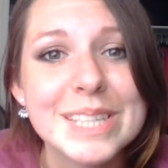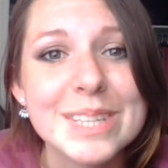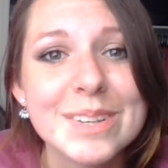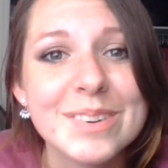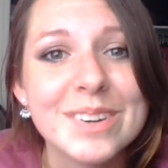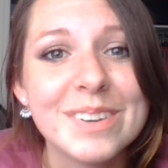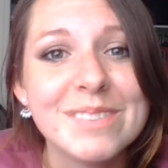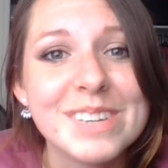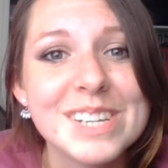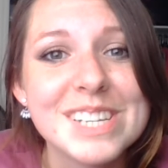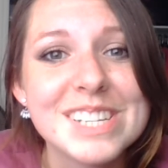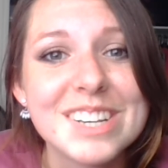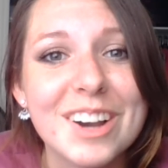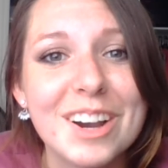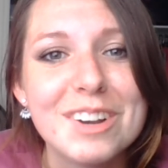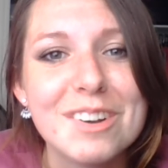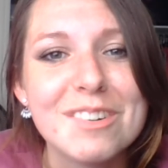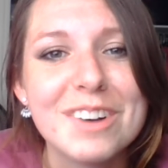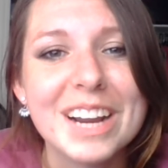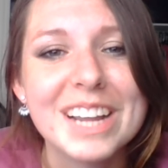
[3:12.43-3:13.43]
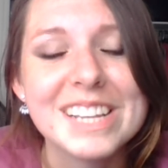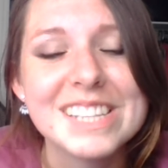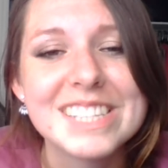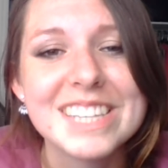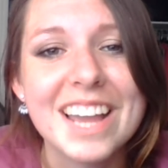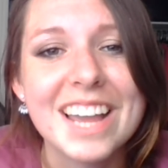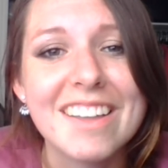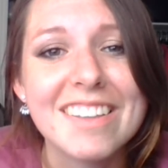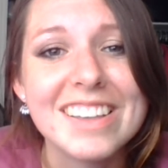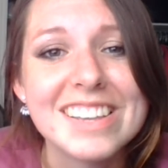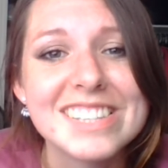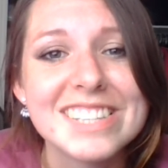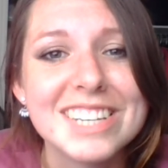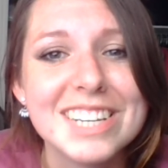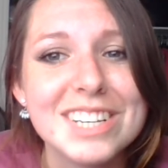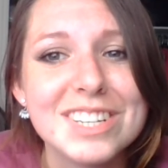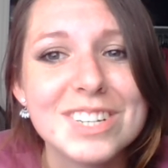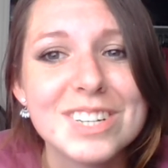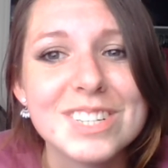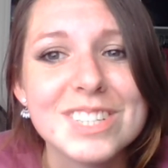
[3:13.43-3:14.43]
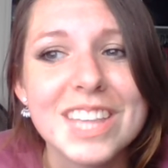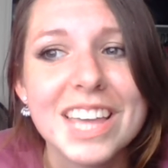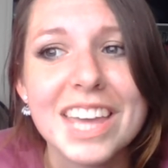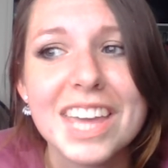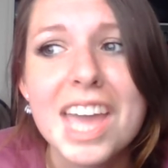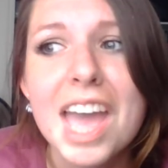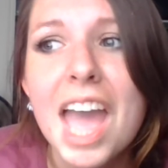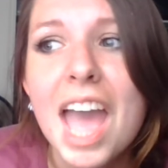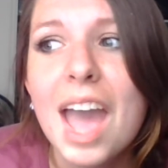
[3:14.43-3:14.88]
So I'm just trying to reconcile as teachers, like,